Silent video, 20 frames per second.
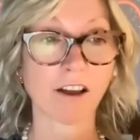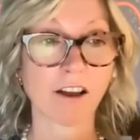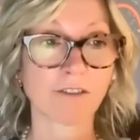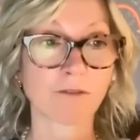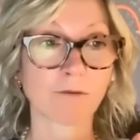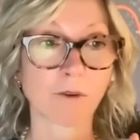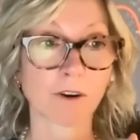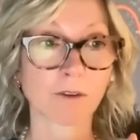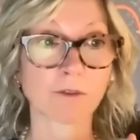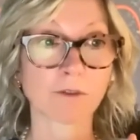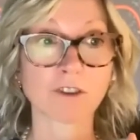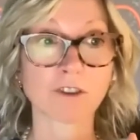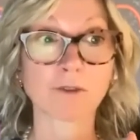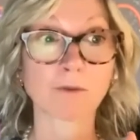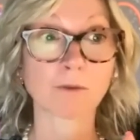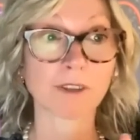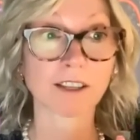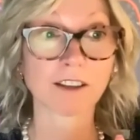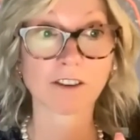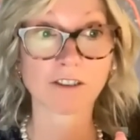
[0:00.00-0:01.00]
other work we're doing
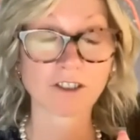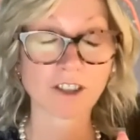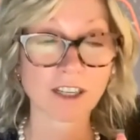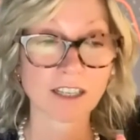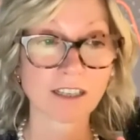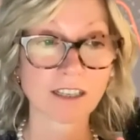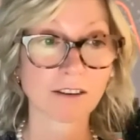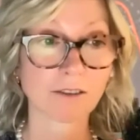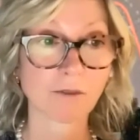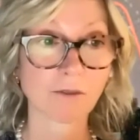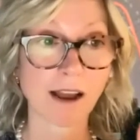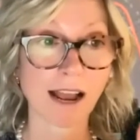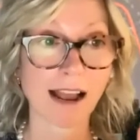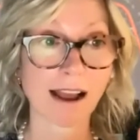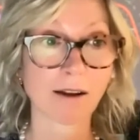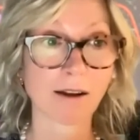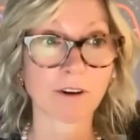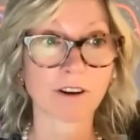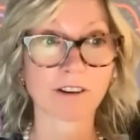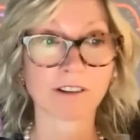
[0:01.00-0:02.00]
with Cogito,
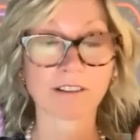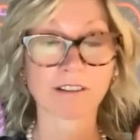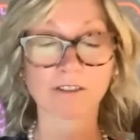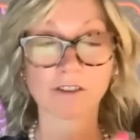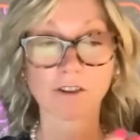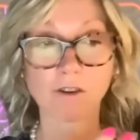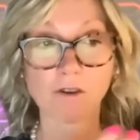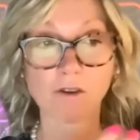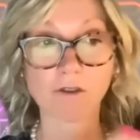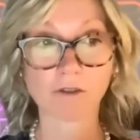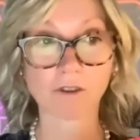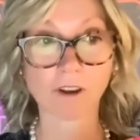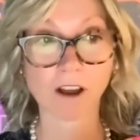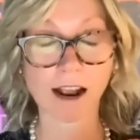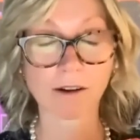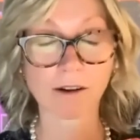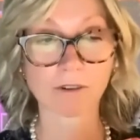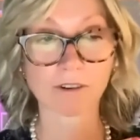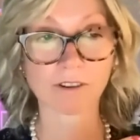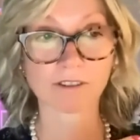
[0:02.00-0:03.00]
our co-
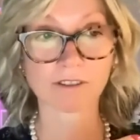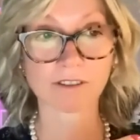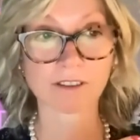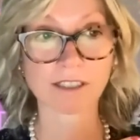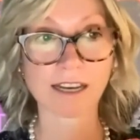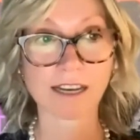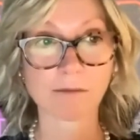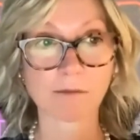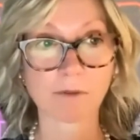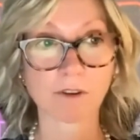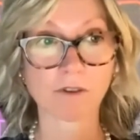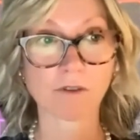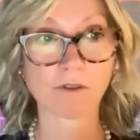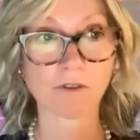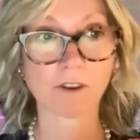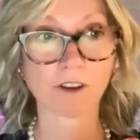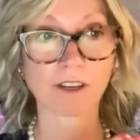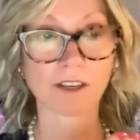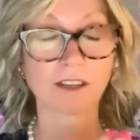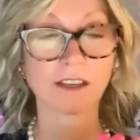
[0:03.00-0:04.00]
our stable
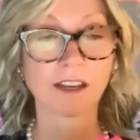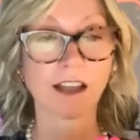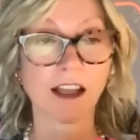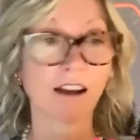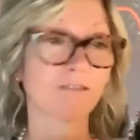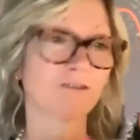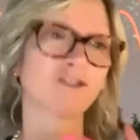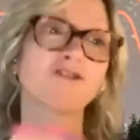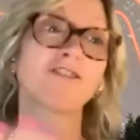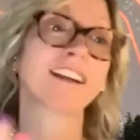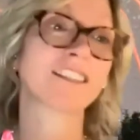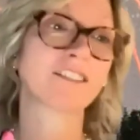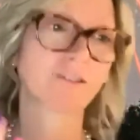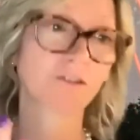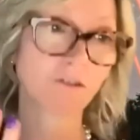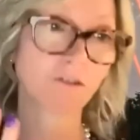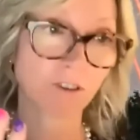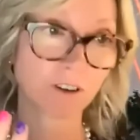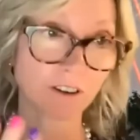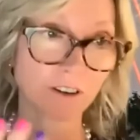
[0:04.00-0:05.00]
coin, our tracer
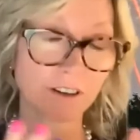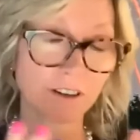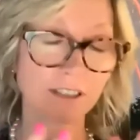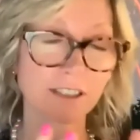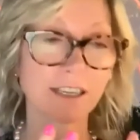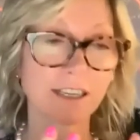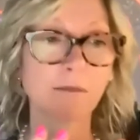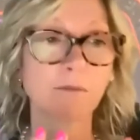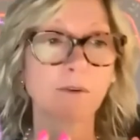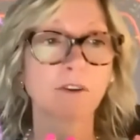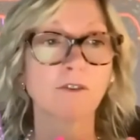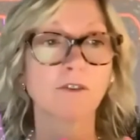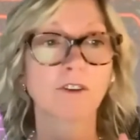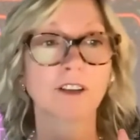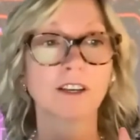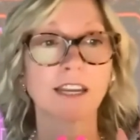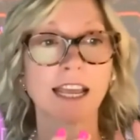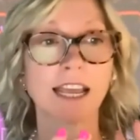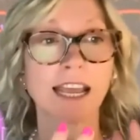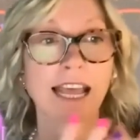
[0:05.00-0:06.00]
coin, not a stable
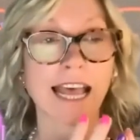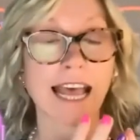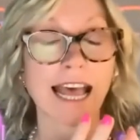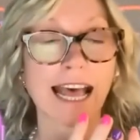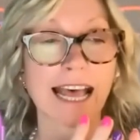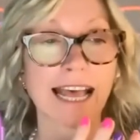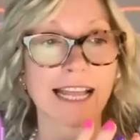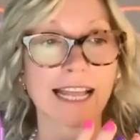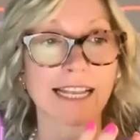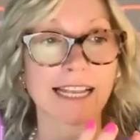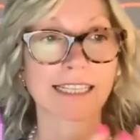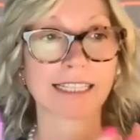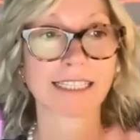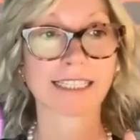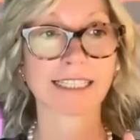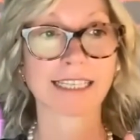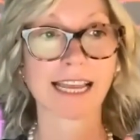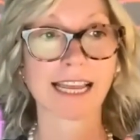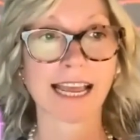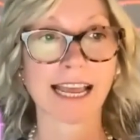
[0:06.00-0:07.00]
coin,
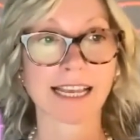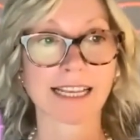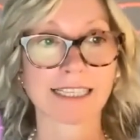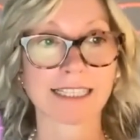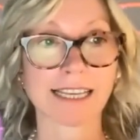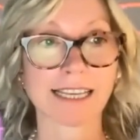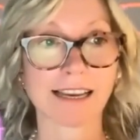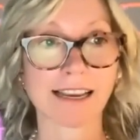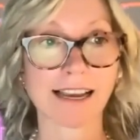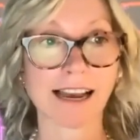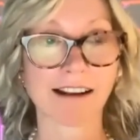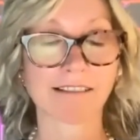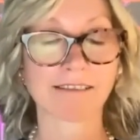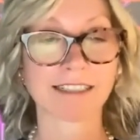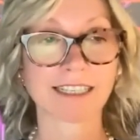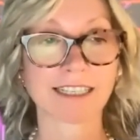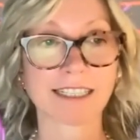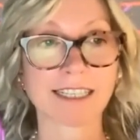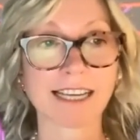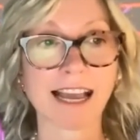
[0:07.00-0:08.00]
and uh,
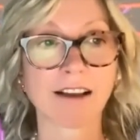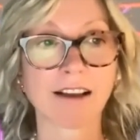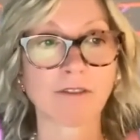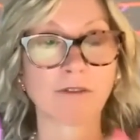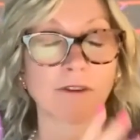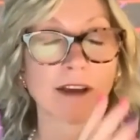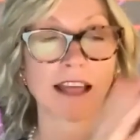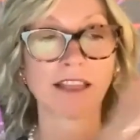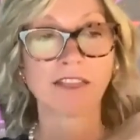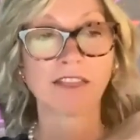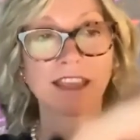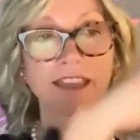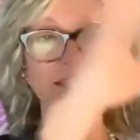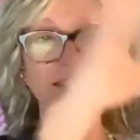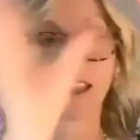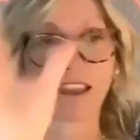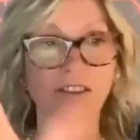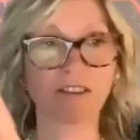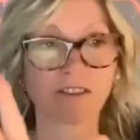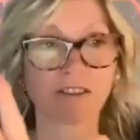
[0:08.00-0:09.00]
Singularity DAO, and then
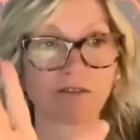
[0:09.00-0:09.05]
the